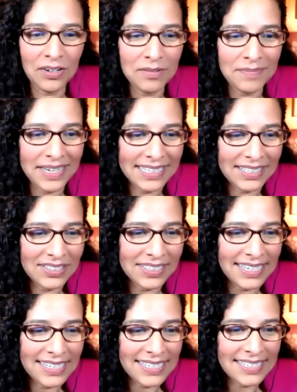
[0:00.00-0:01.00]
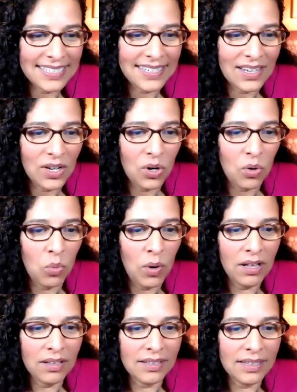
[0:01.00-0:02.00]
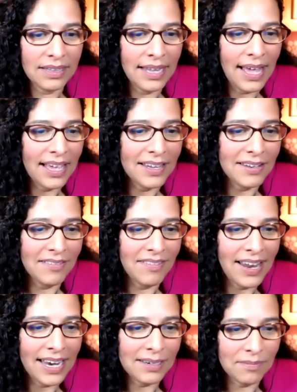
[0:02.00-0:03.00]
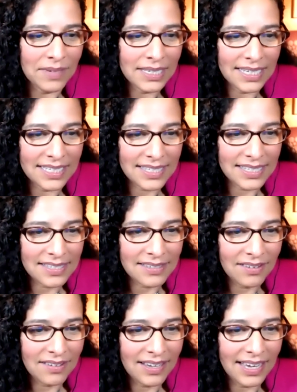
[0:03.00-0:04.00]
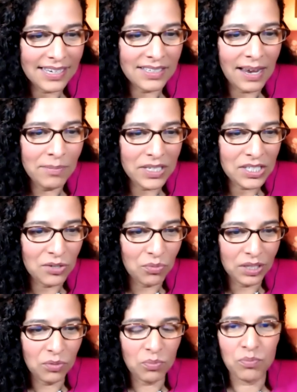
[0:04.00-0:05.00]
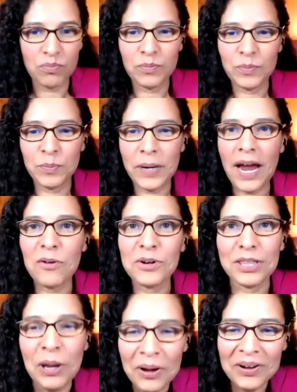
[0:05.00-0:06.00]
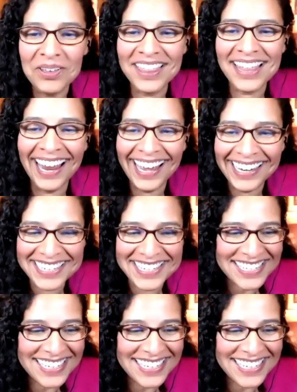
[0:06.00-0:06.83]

Oh my goodness. Well, not nine minutes. I, I must have really powered through that.